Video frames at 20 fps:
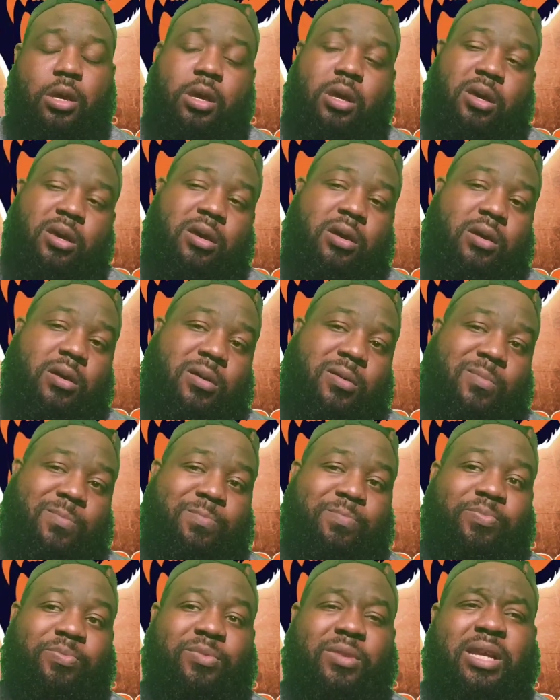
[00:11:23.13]

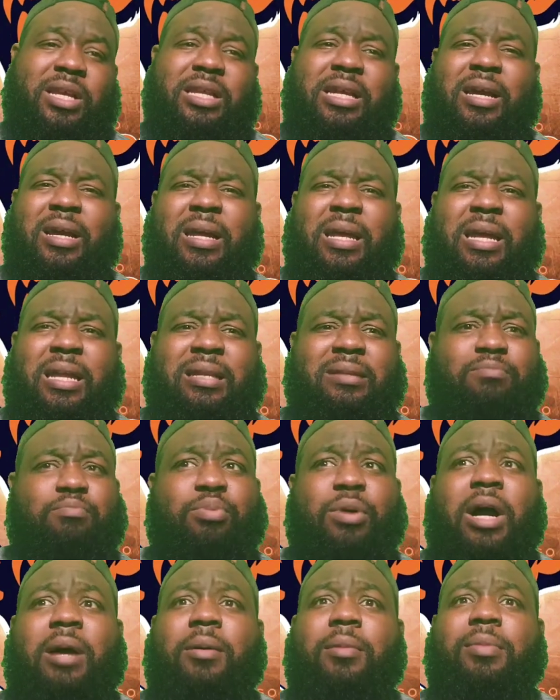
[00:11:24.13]
And
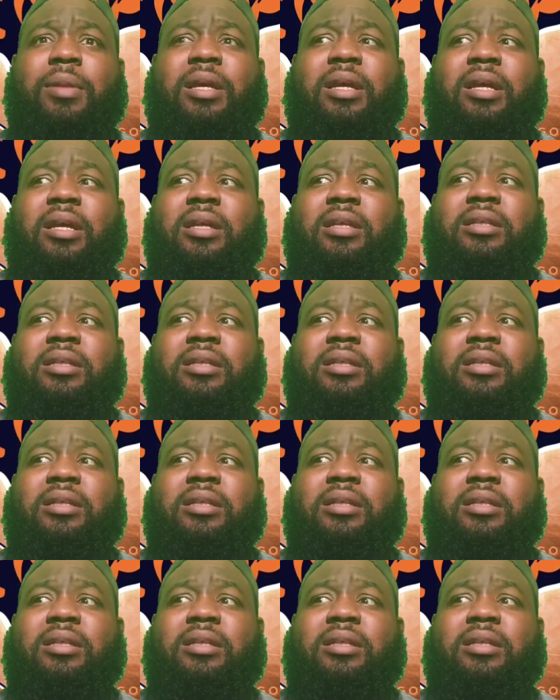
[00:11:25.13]
probably,